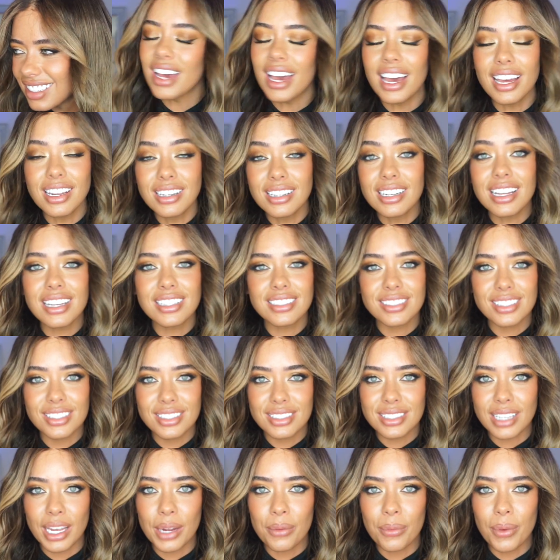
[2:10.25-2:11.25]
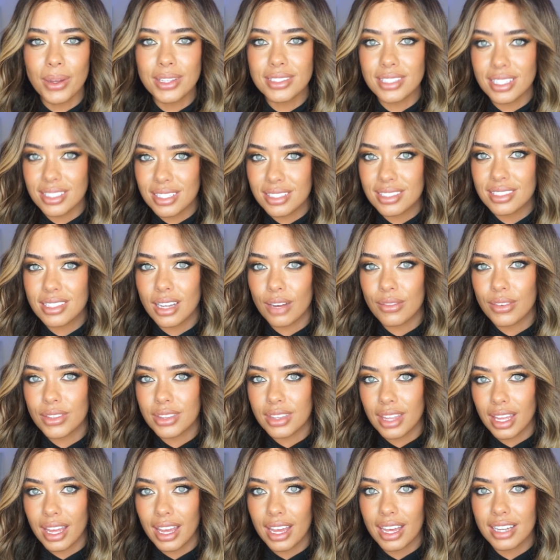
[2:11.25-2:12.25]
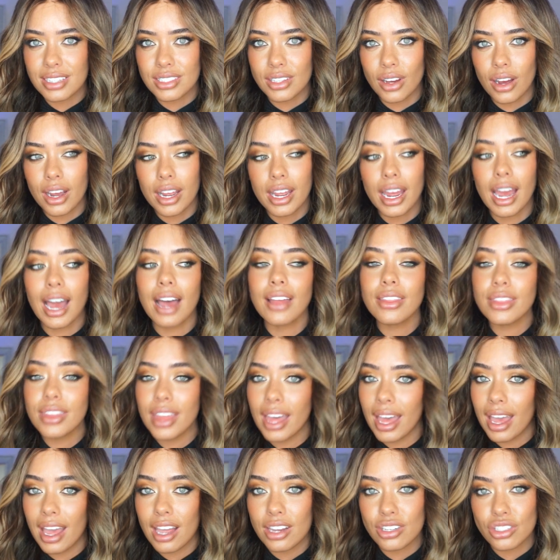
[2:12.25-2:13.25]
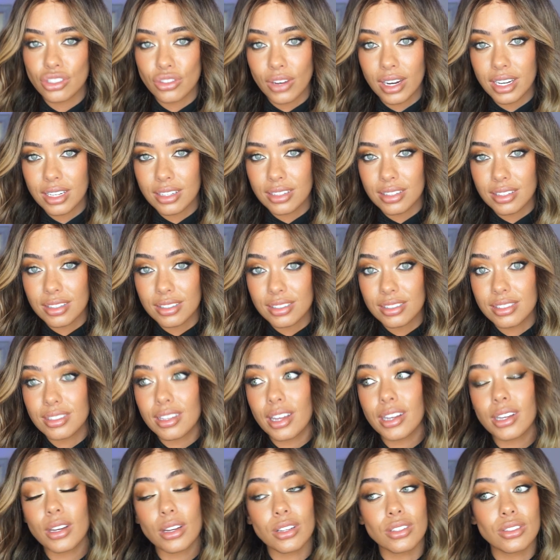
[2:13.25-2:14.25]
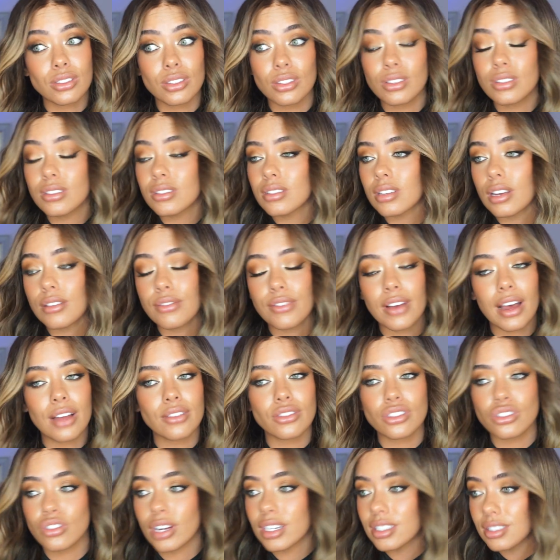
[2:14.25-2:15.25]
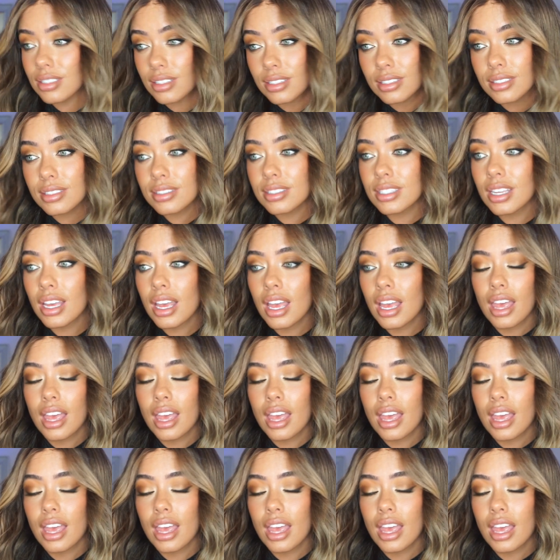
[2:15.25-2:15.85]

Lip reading: And let's just say, once I discovered the hair dye and the hair straighteners, like as soon as I found straighteners,